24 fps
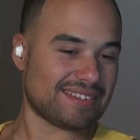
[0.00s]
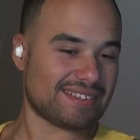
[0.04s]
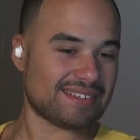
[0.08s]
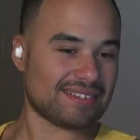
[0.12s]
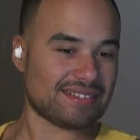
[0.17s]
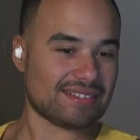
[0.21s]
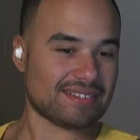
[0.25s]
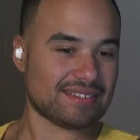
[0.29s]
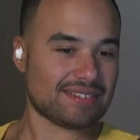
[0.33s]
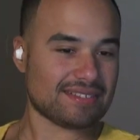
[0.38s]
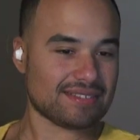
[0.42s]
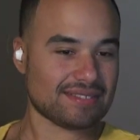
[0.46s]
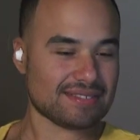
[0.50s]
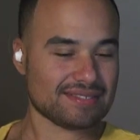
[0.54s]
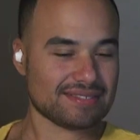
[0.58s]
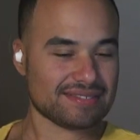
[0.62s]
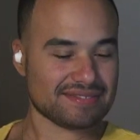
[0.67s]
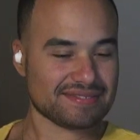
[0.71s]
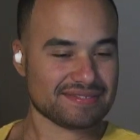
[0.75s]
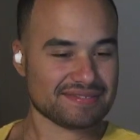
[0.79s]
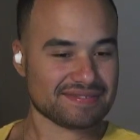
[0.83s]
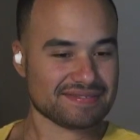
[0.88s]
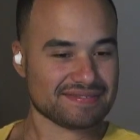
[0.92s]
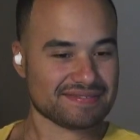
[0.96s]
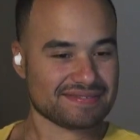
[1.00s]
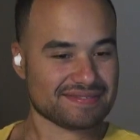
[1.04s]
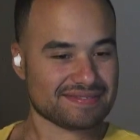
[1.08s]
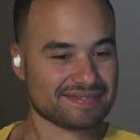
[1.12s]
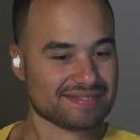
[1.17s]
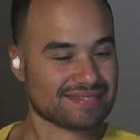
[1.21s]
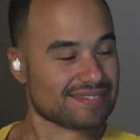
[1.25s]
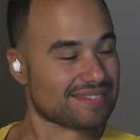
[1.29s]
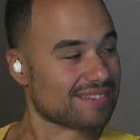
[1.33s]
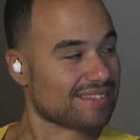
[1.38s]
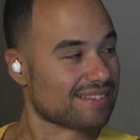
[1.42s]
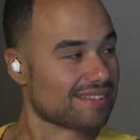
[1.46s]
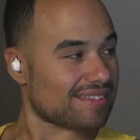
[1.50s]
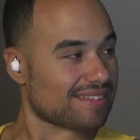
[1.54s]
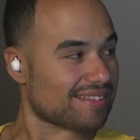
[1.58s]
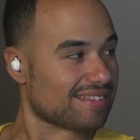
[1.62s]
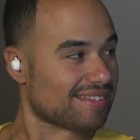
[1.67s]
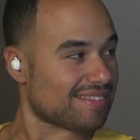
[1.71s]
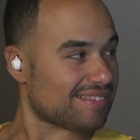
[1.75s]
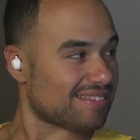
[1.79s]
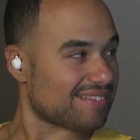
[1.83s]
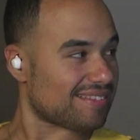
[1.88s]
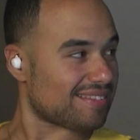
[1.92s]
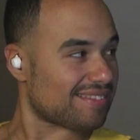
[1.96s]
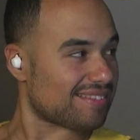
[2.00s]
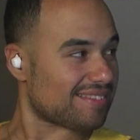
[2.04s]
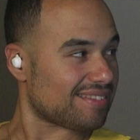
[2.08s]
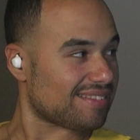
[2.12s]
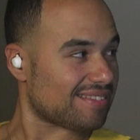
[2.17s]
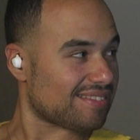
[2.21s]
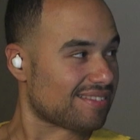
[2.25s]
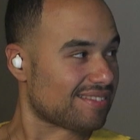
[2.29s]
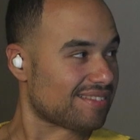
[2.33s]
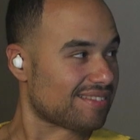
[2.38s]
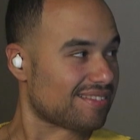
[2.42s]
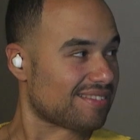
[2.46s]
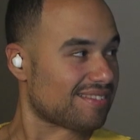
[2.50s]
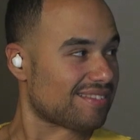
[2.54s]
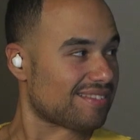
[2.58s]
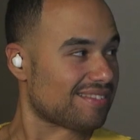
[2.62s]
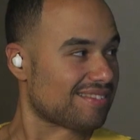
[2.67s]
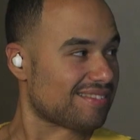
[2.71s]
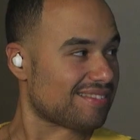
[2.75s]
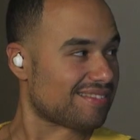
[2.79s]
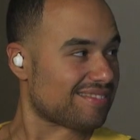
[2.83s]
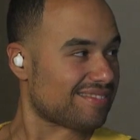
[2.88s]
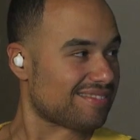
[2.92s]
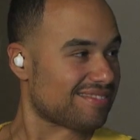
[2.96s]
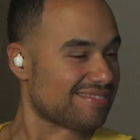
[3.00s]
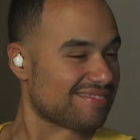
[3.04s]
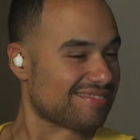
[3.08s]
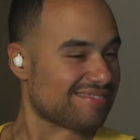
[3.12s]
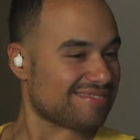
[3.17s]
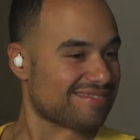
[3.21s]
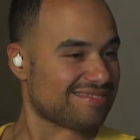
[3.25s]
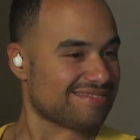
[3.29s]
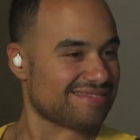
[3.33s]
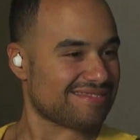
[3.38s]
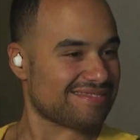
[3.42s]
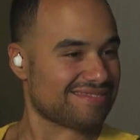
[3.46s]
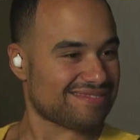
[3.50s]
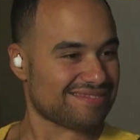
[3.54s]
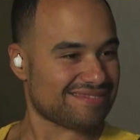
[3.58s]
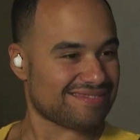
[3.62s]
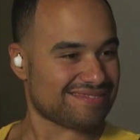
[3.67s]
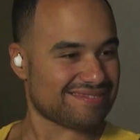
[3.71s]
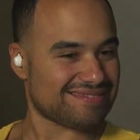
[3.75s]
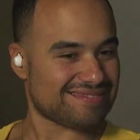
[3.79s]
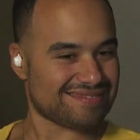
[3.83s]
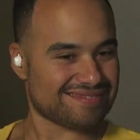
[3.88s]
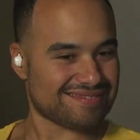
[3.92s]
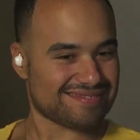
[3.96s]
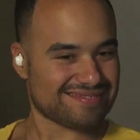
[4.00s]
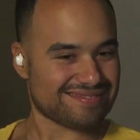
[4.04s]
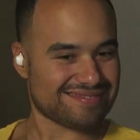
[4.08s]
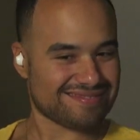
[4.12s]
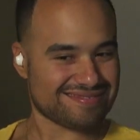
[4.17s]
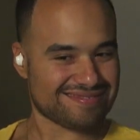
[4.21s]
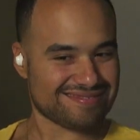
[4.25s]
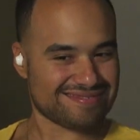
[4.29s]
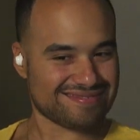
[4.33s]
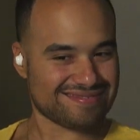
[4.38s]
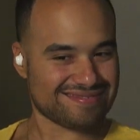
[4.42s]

(silent)